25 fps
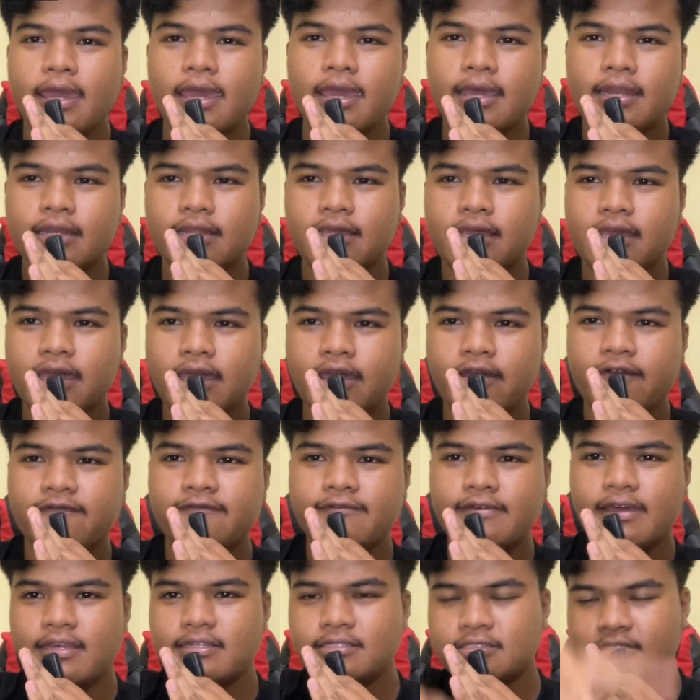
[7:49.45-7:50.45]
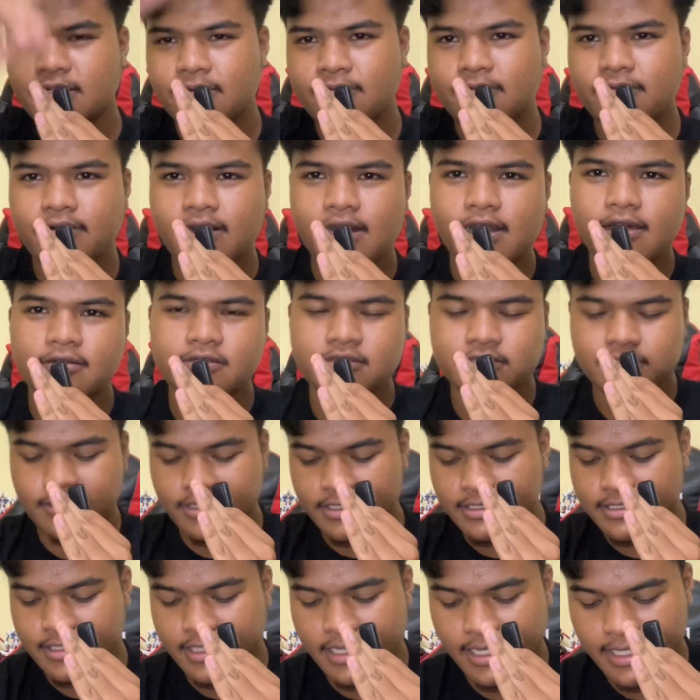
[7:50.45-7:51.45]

and it have the extreme rail, so it's